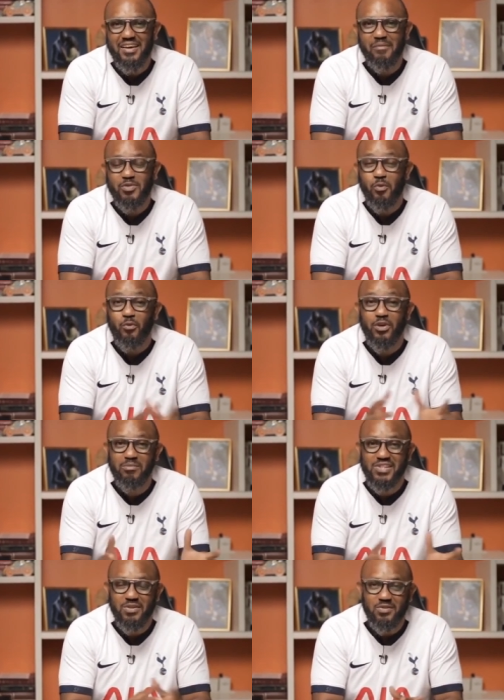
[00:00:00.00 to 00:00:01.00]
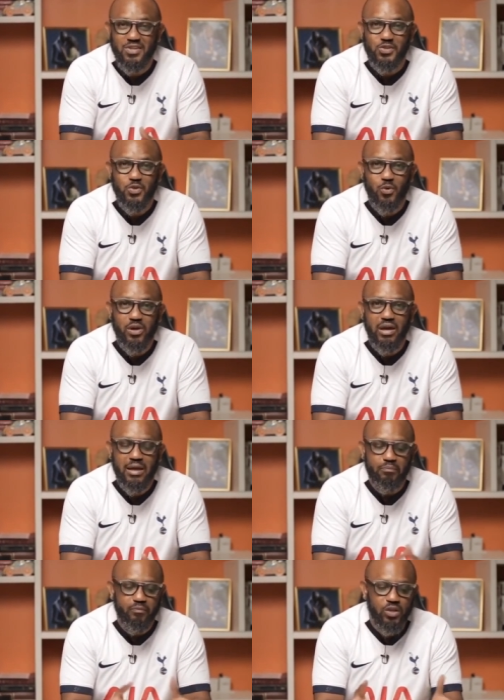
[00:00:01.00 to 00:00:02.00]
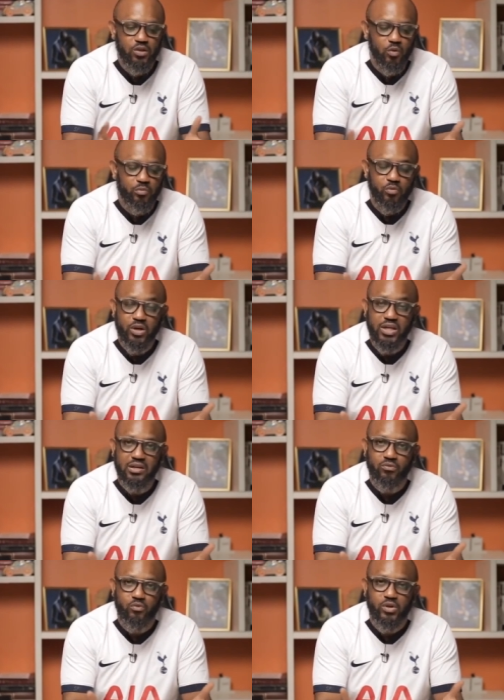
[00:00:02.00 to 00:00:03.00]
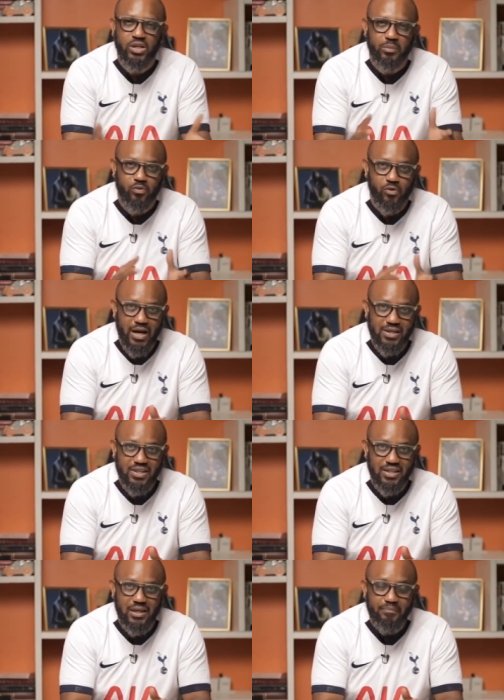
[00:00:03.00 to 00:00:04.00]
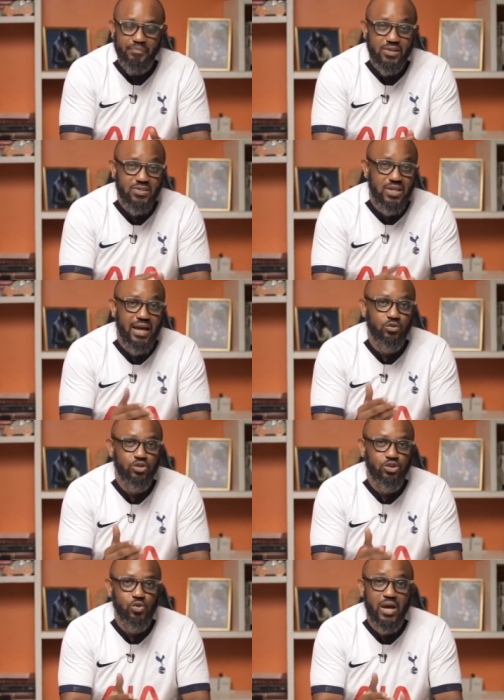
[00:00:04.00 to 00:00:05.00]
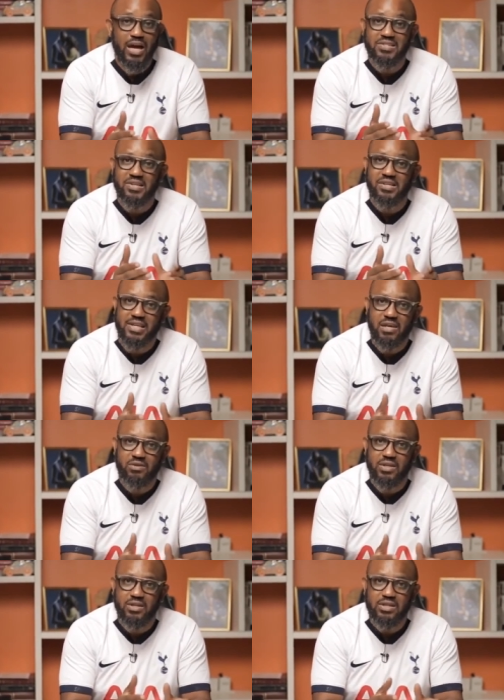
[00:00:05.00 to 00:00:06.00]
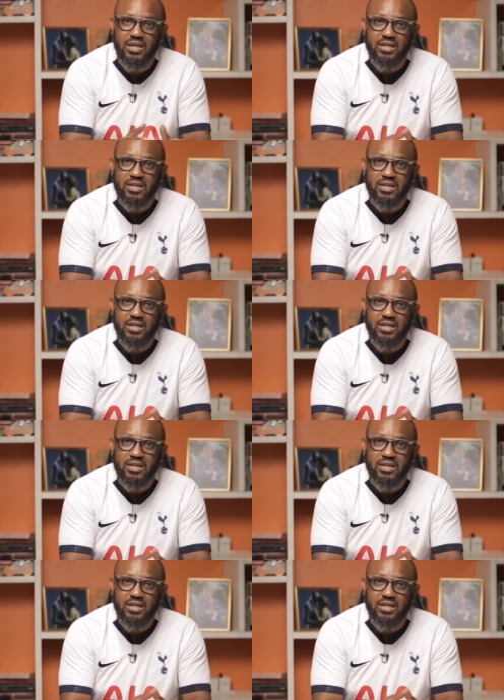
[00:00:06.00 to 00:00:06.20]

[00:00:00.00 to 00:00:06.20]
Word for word: um, the remix of this story and you know bring it really practically to how you as a David